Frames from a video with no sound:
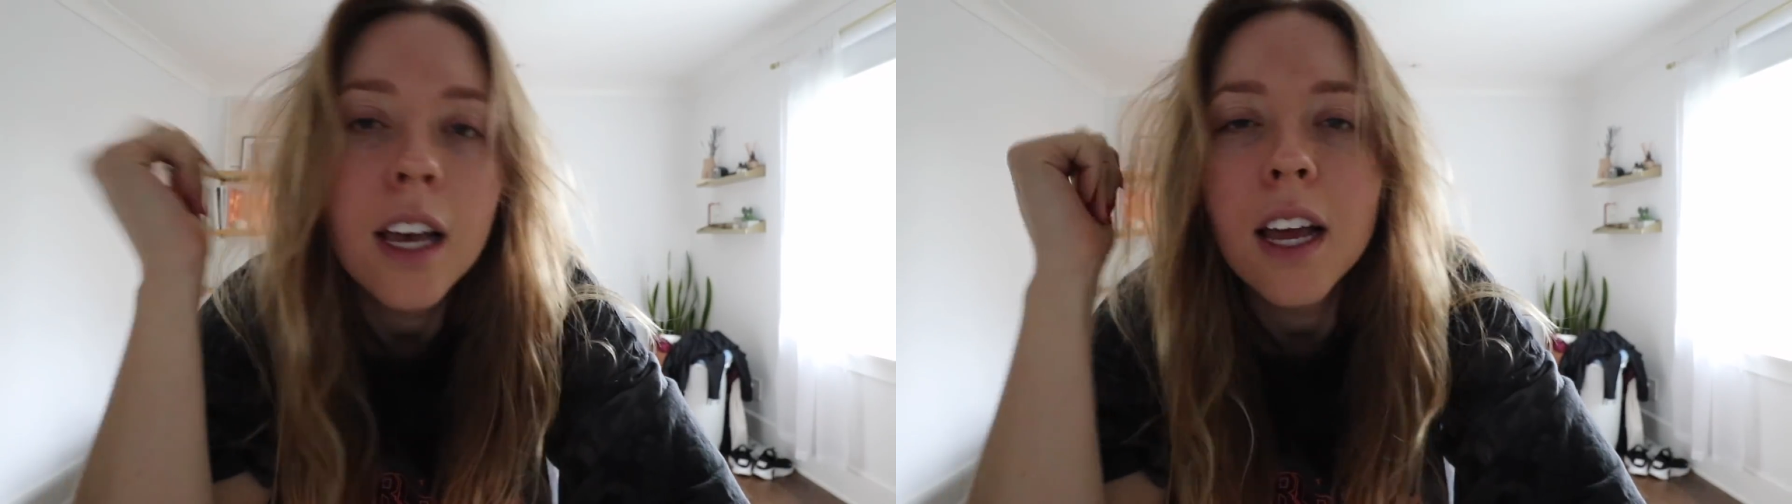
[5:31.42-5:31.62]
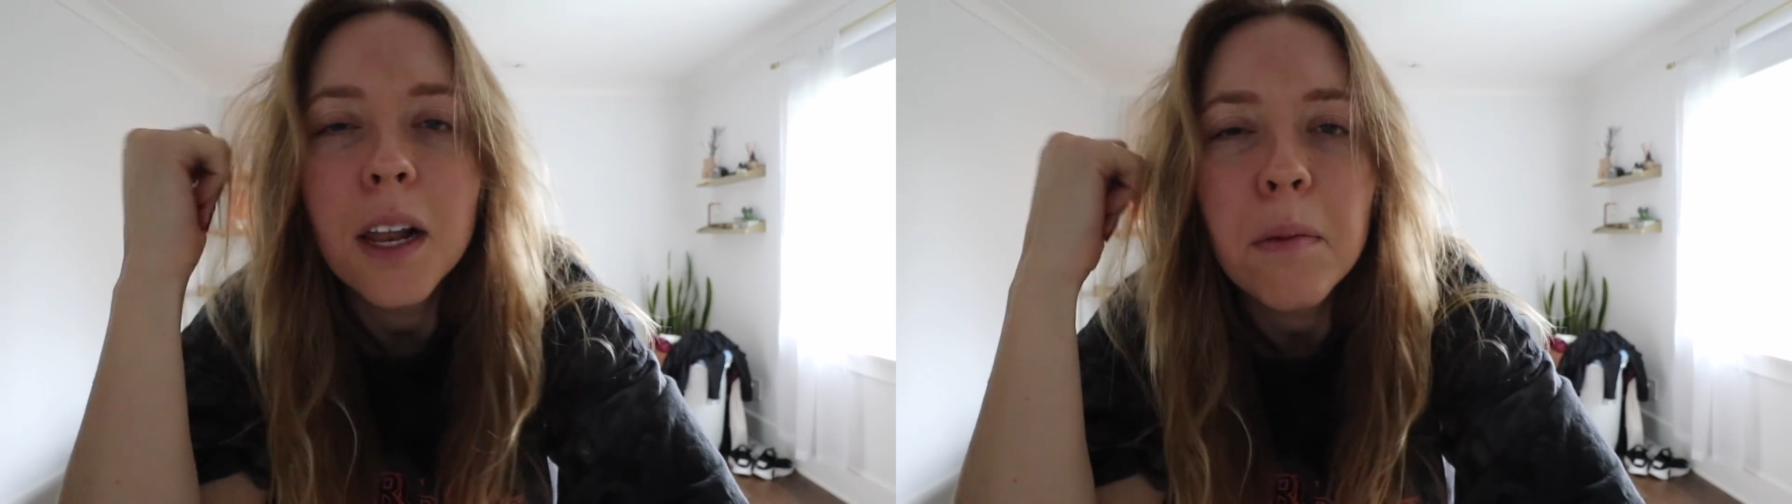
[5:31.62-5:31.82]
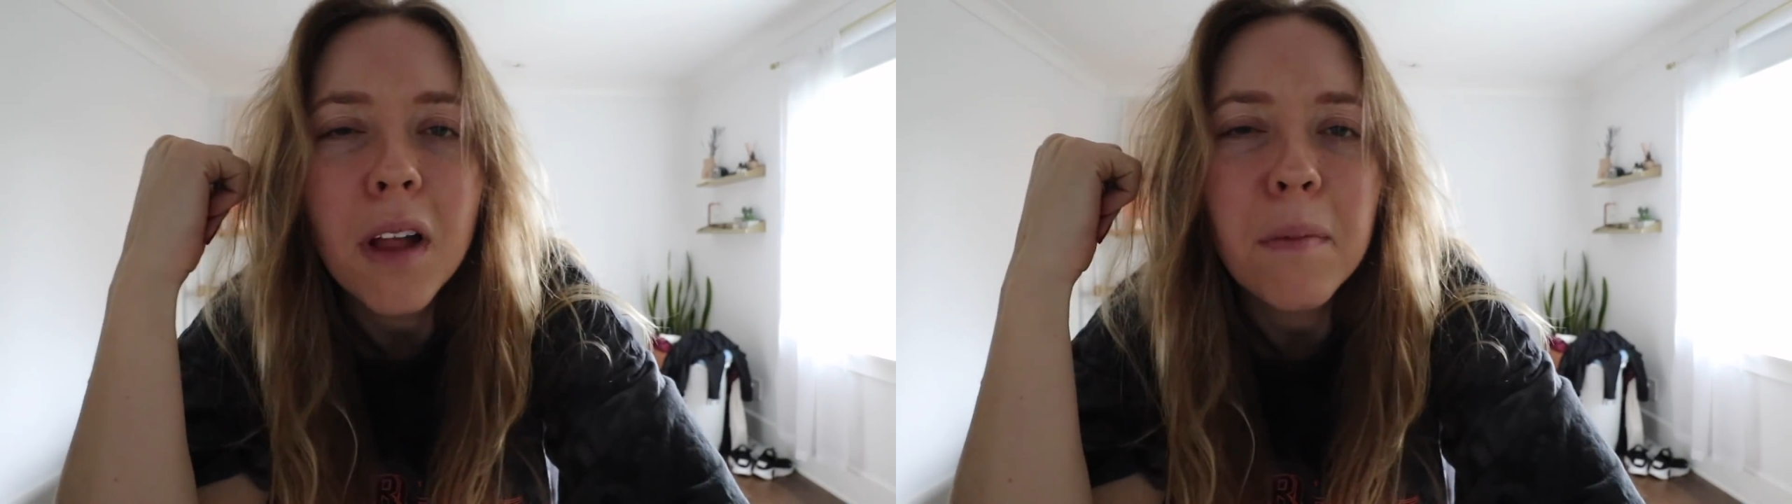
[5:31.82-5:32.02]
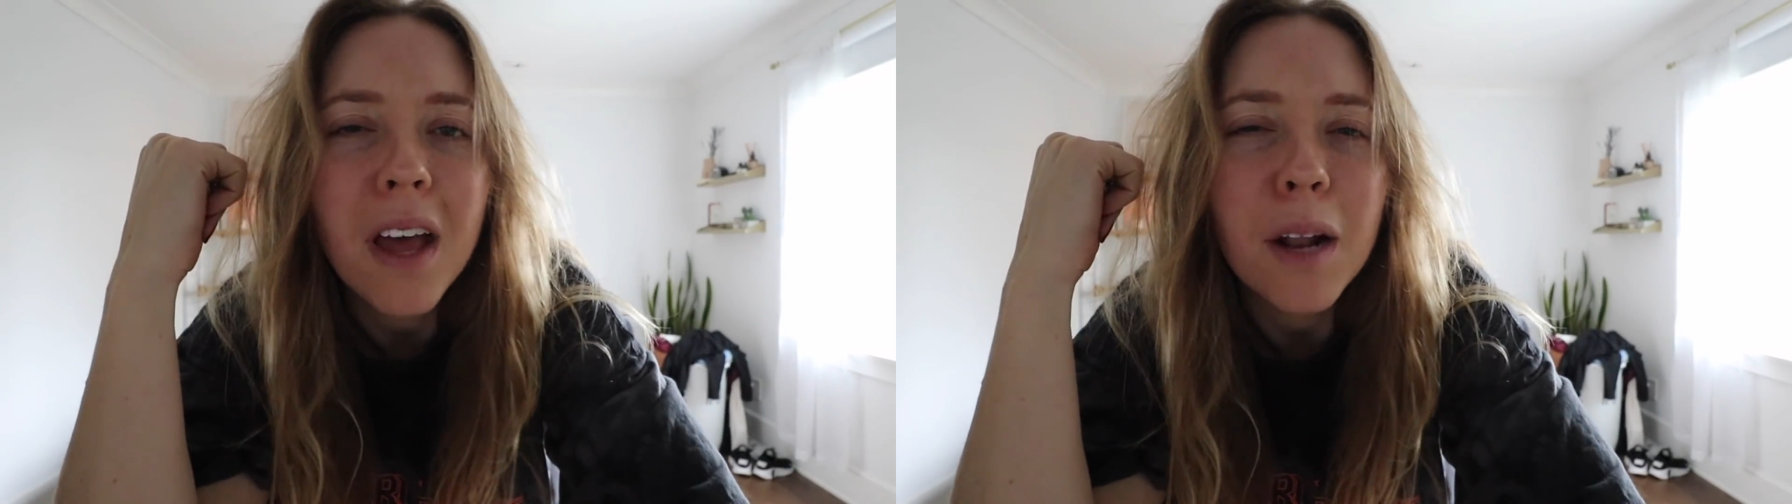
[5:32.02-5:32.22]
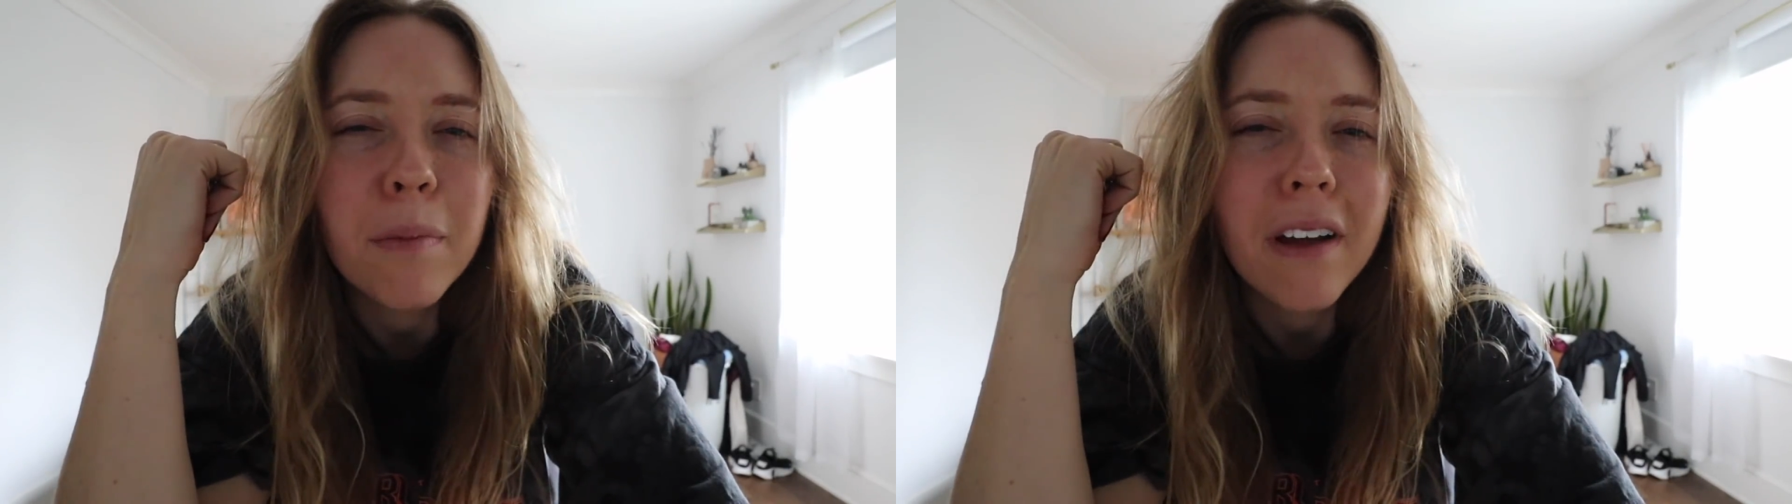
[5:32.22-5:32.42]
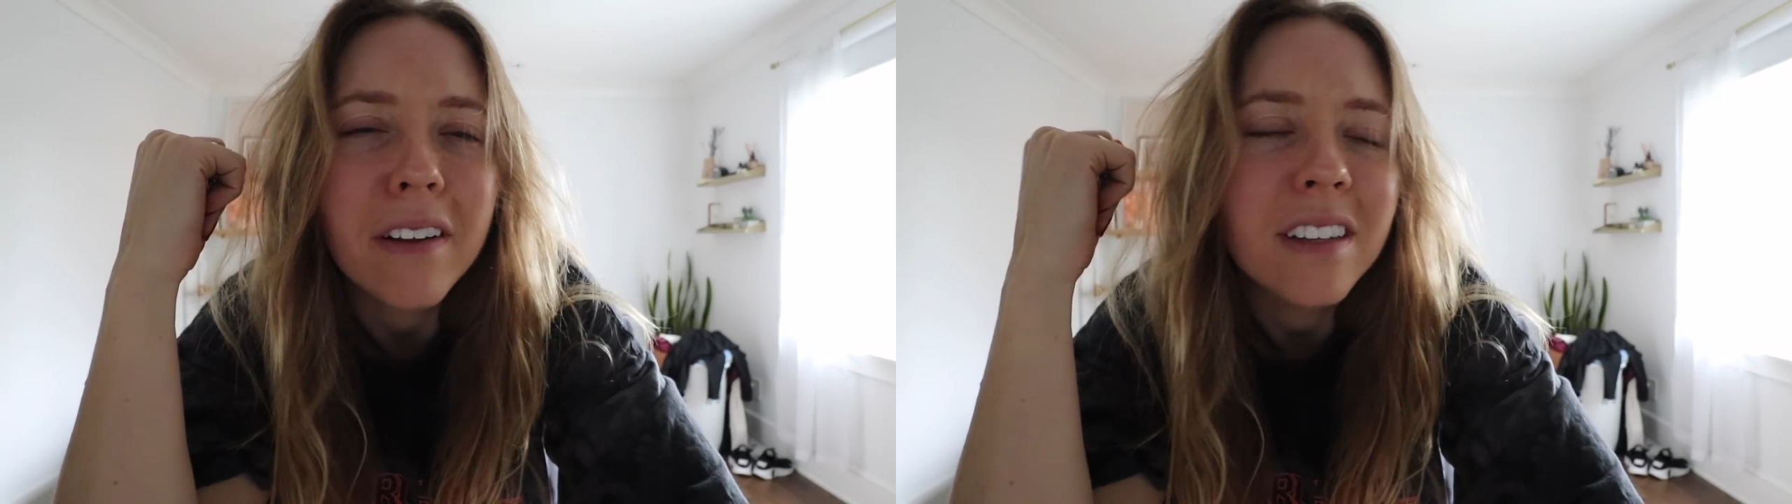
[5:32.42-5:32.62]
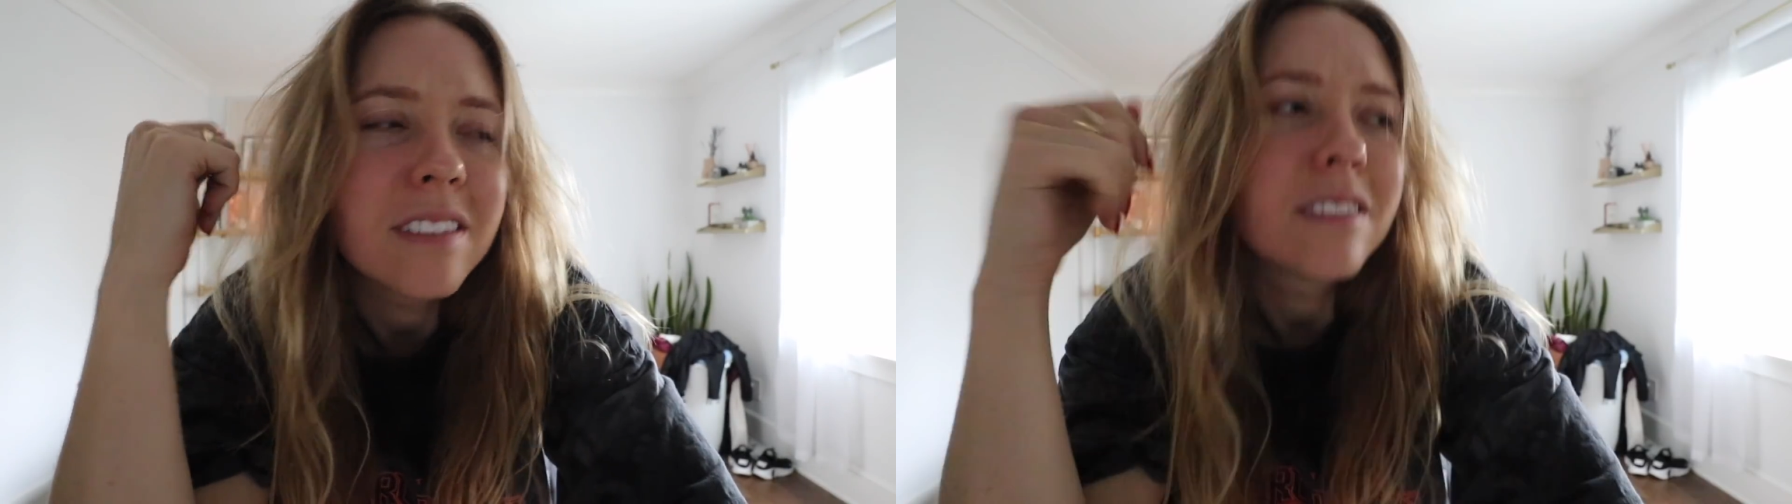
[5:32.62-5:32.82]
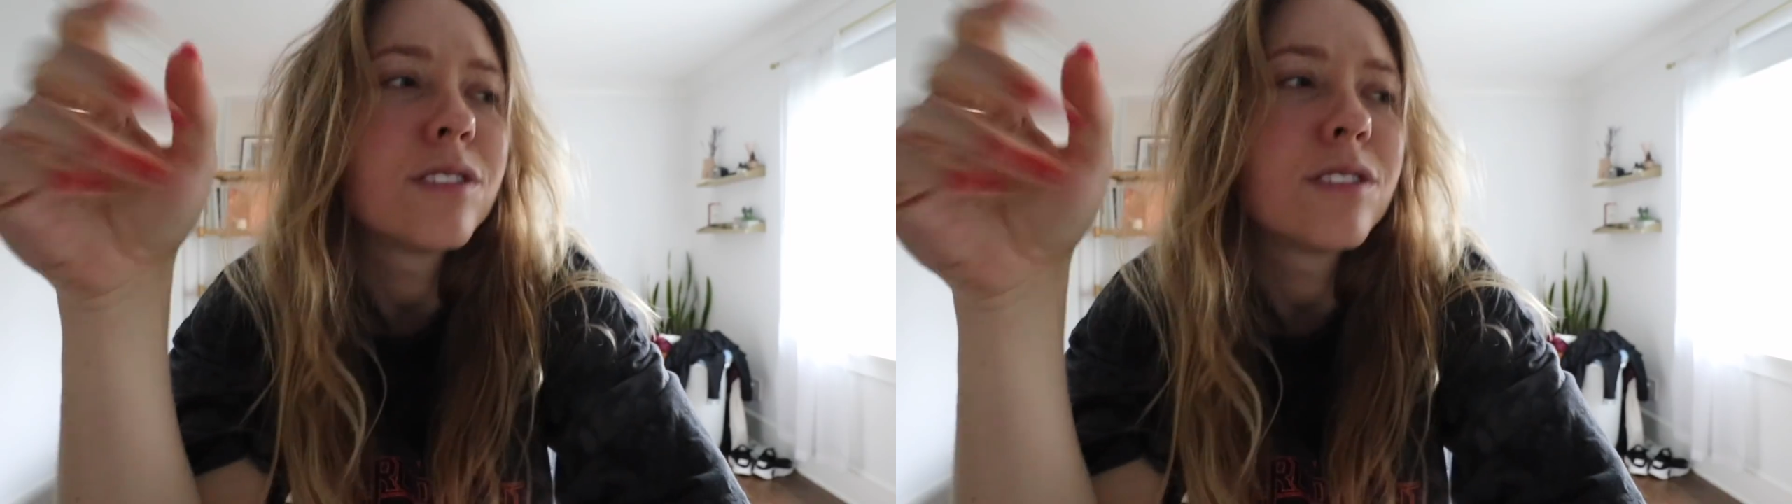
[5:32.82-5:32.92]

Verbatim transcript: And I'm not mad about it.